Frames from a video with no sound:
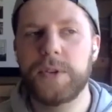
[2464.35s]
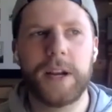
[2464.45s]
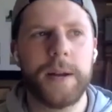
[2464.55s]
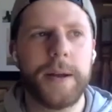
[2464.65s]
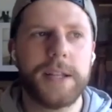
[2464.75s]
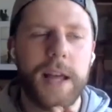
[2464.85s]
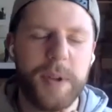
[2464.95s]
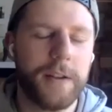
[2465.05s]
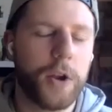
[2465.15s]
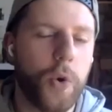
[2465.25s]
So I can imagine that
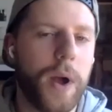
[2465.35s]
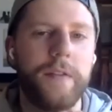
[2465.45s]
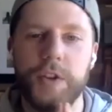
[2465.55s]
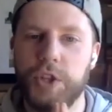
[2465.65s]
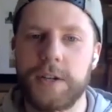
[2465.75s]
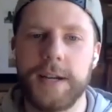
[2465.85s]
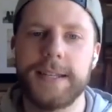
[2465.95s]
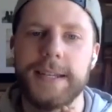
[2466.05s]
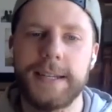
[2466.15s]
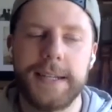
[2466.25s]
being quite
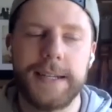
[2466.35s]
frustrating.